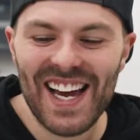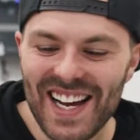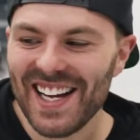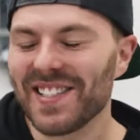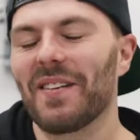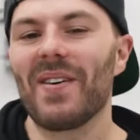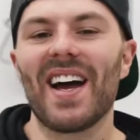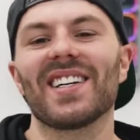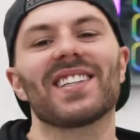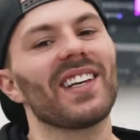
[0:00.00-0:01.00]
guys, I'm
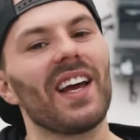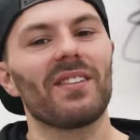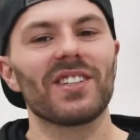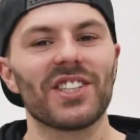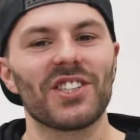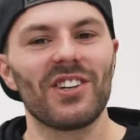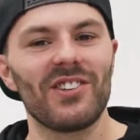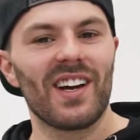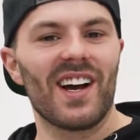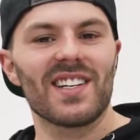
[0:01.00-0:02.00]
Matt. Today I'm gonna show
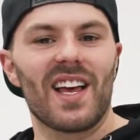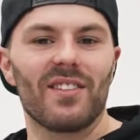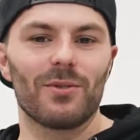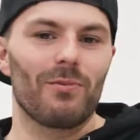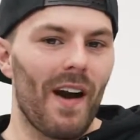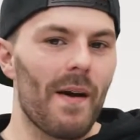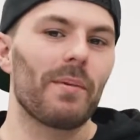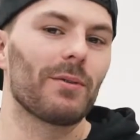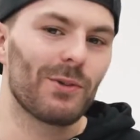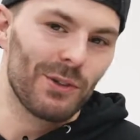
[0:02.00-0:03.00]
you guys how to wrap
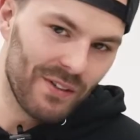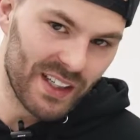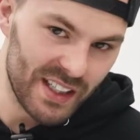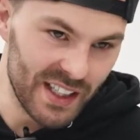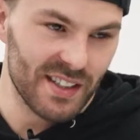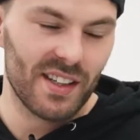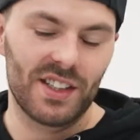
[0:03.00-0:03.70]
a roof on a Nissan